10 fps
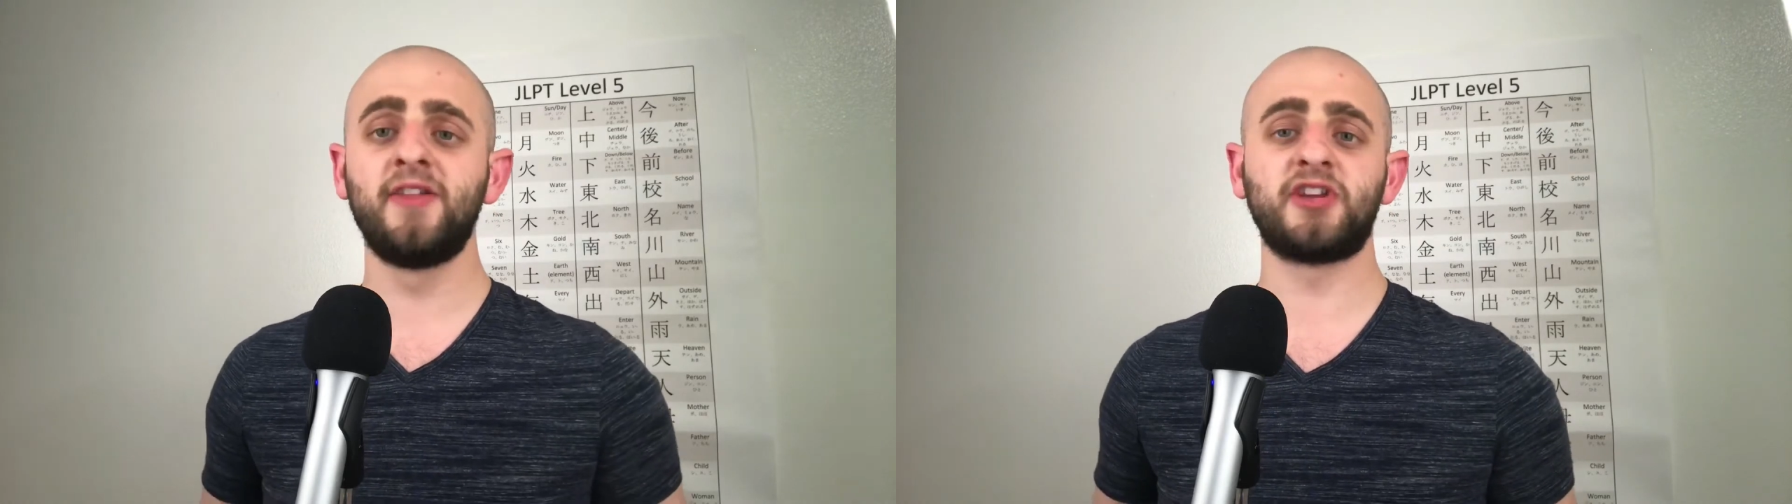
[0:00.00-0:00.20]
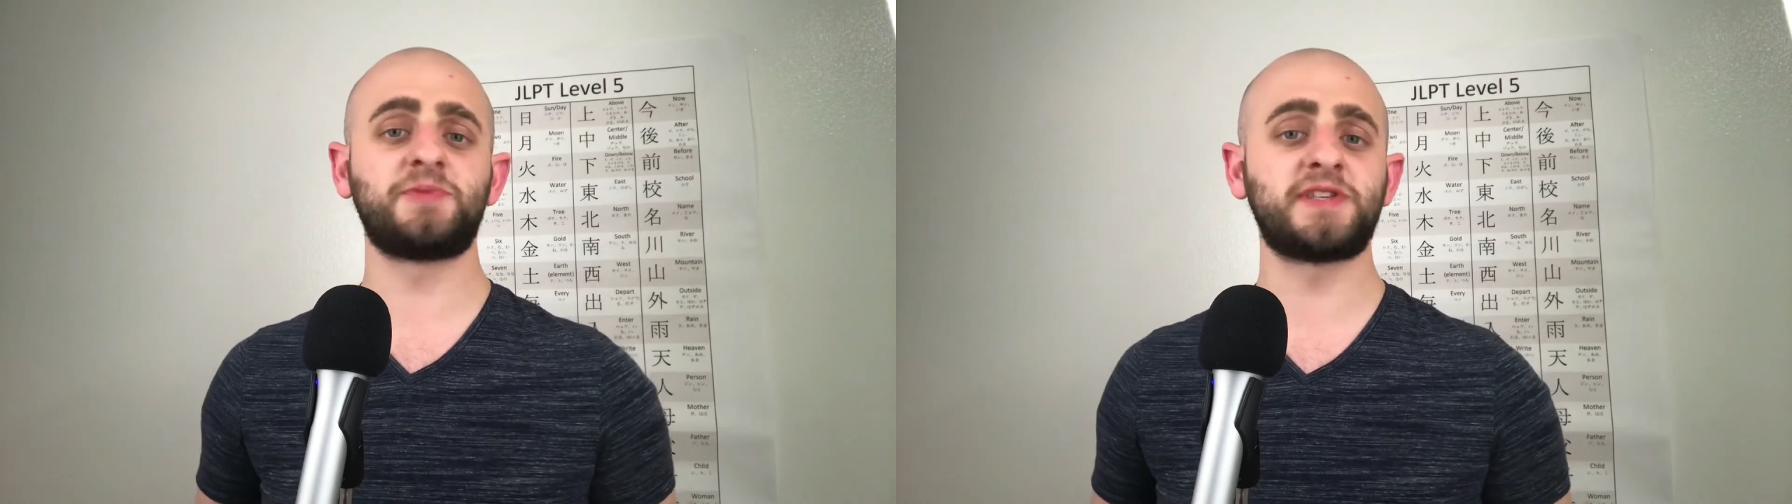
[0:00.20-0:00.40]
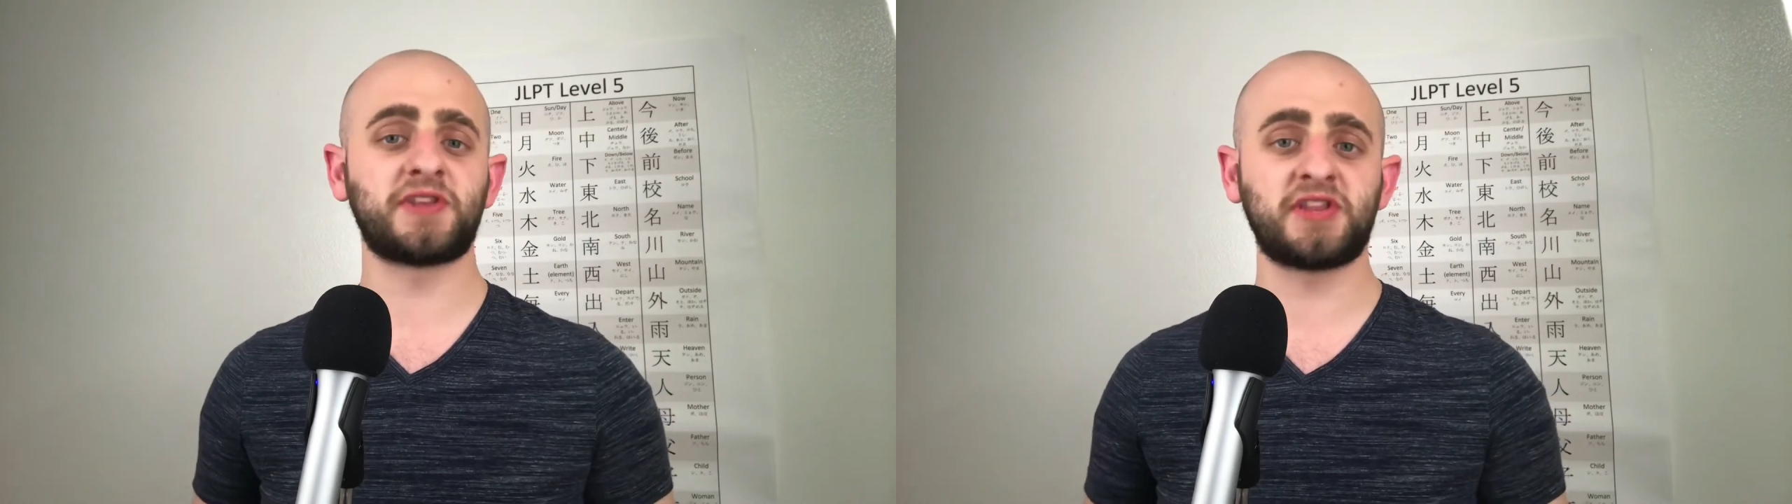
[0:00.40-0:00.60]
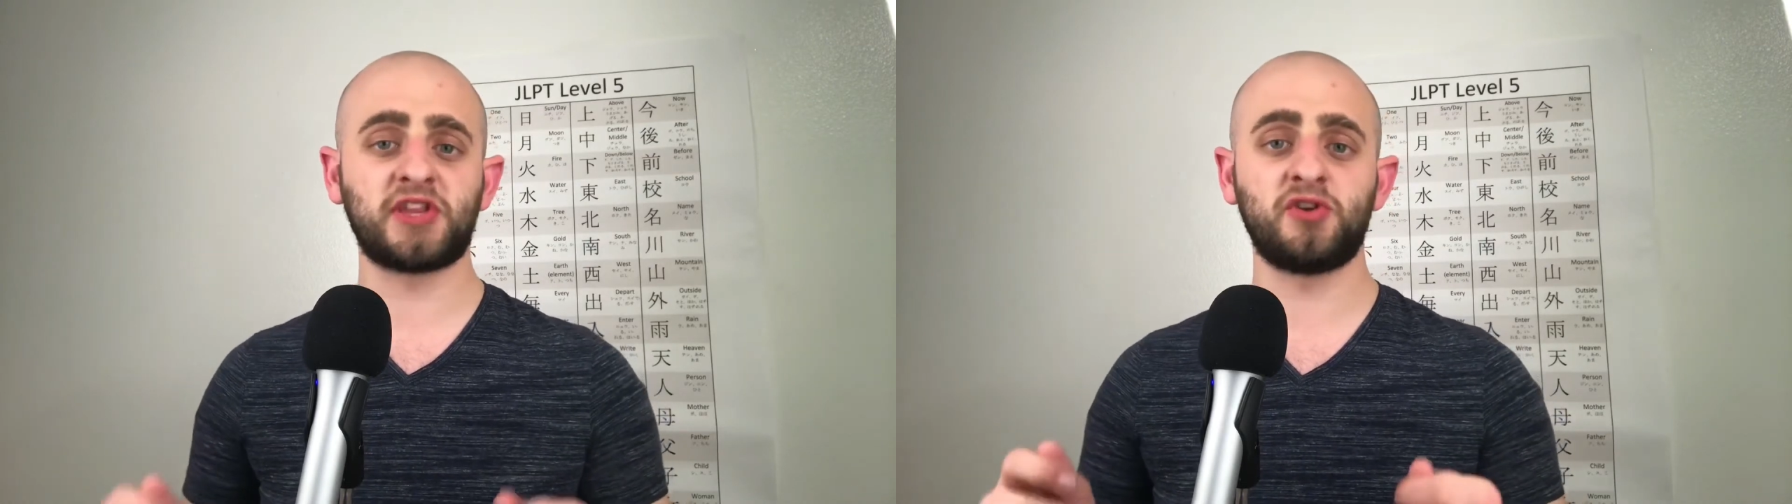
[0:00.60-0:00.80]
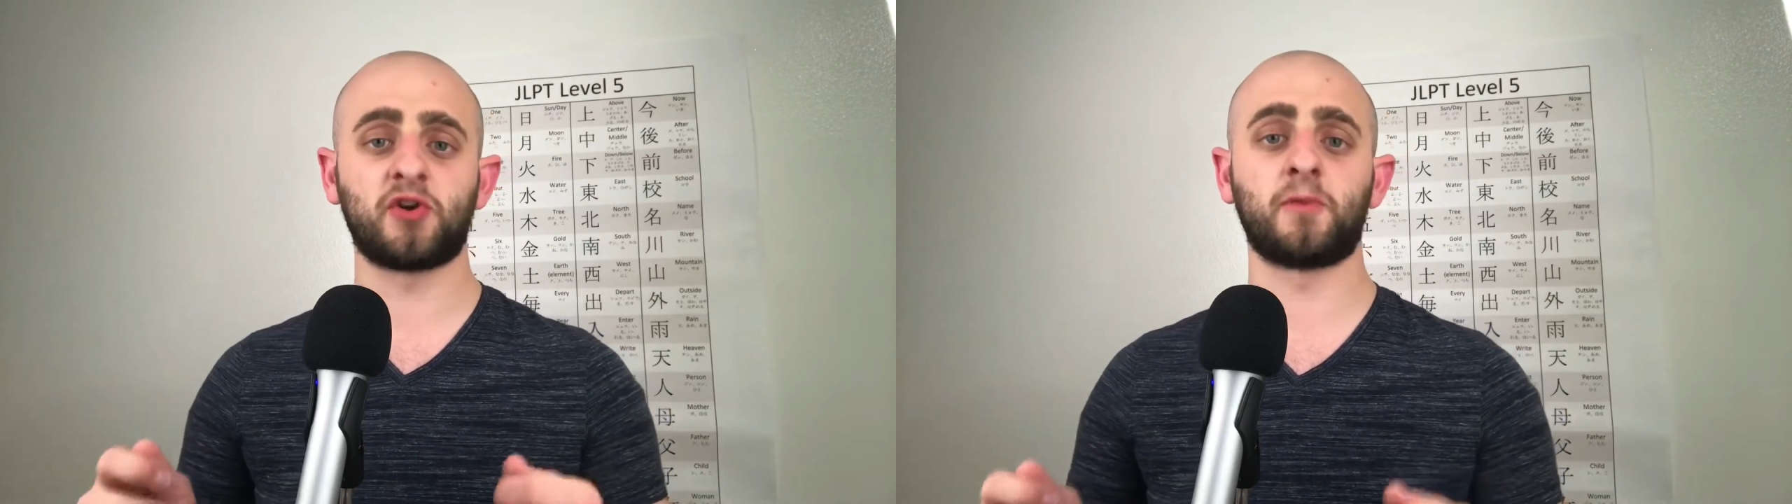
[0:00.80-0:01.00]
This should be something
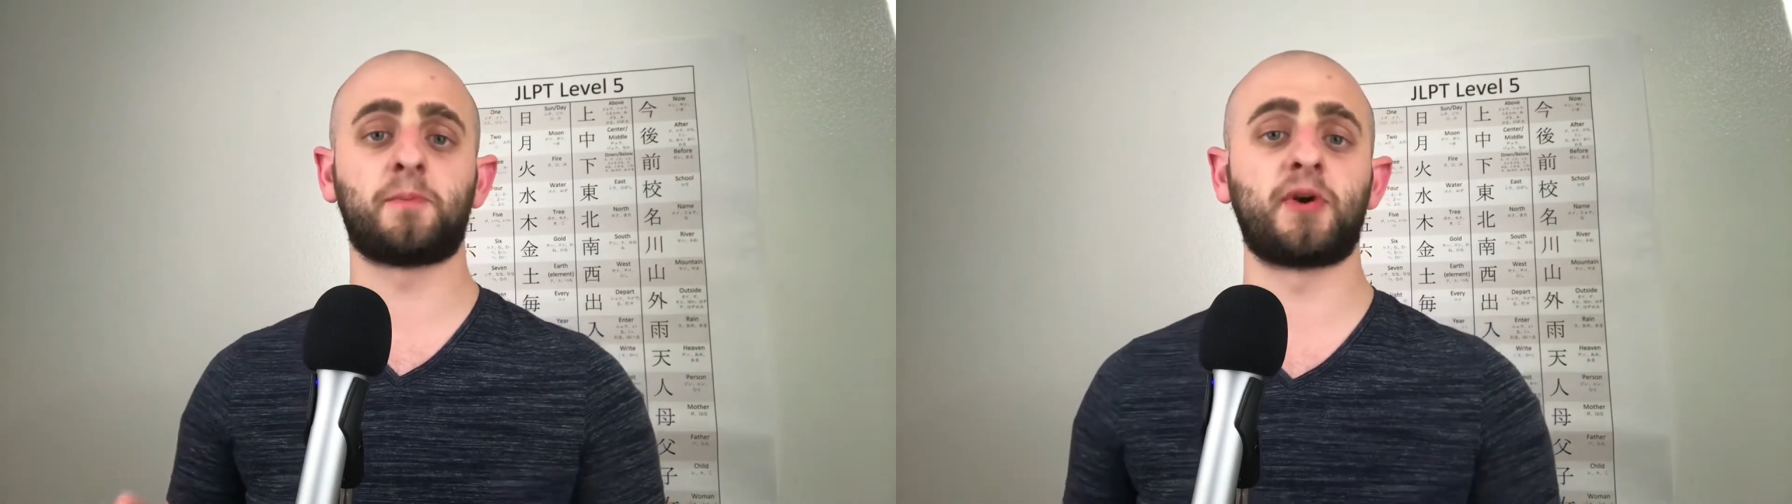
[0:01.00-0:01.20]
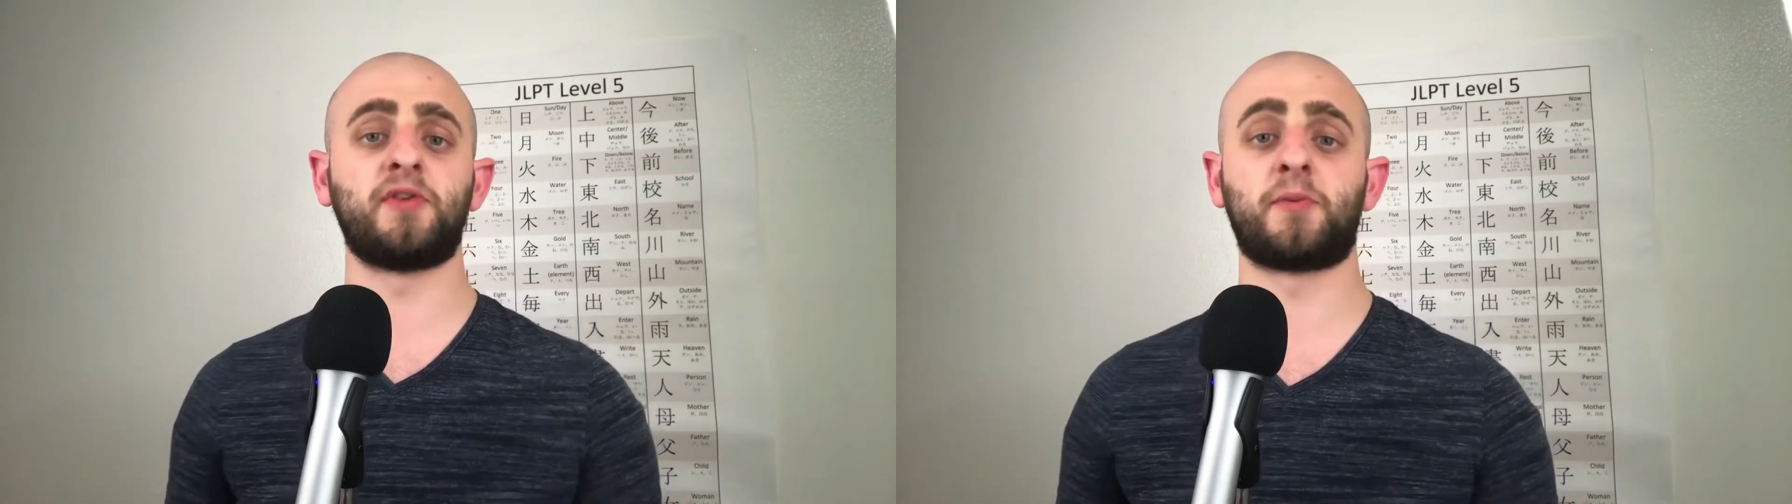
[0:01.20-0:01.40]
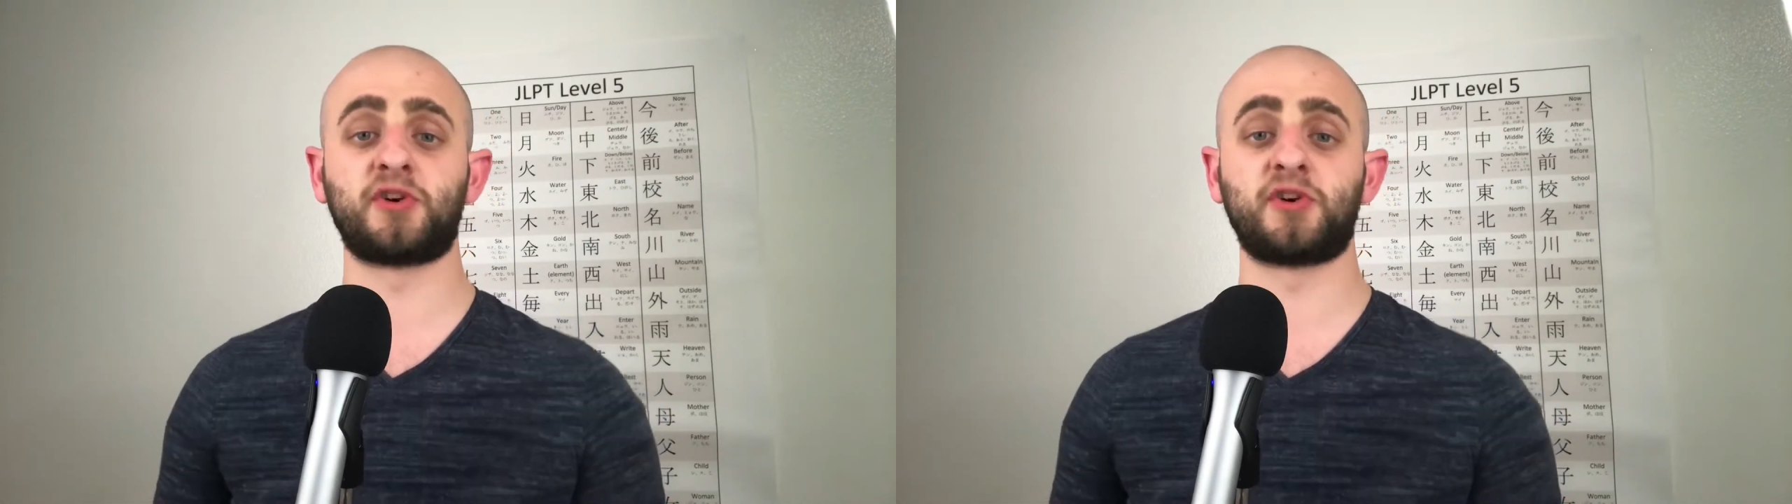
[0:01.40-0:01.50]
that the